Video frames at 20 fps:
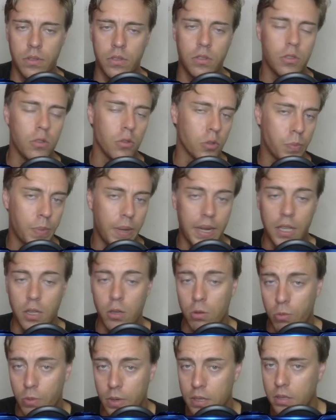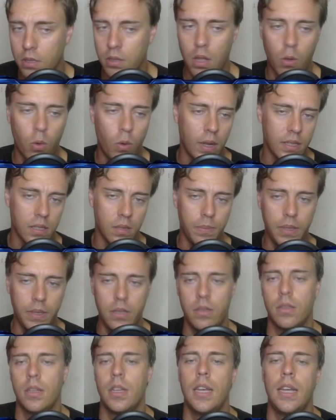you're spreading your risk quite a
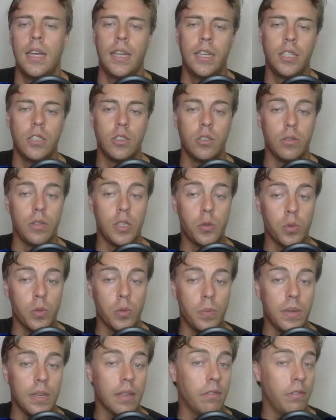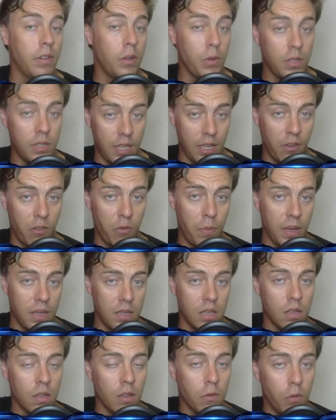bit. So this would be a very safe
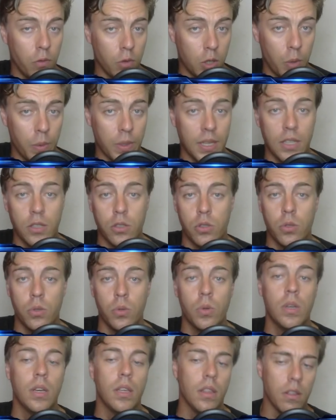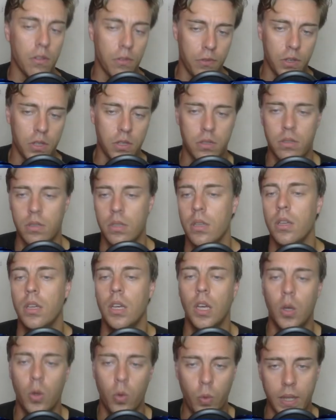bet going into the first
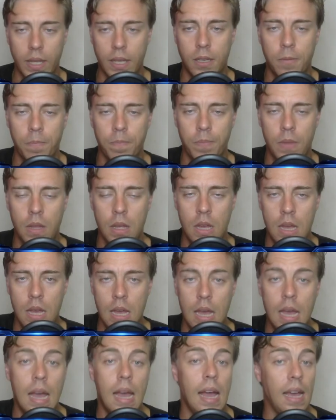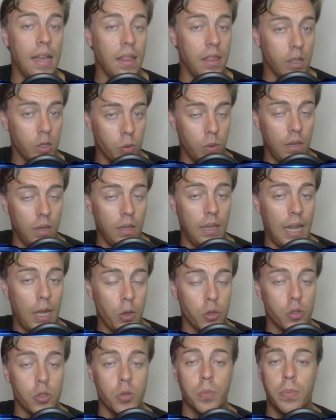week. And this will allow you
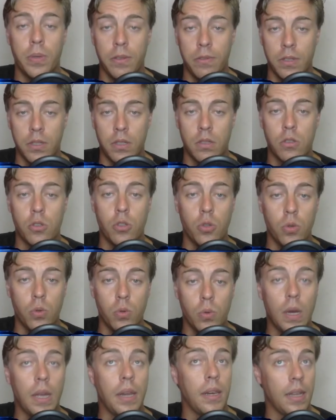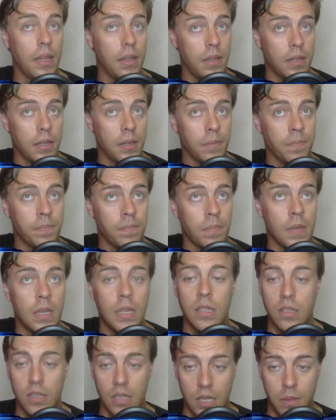to pivot to another
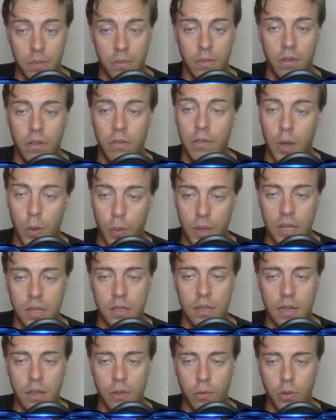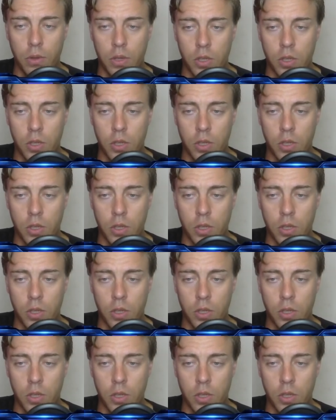team very easily for the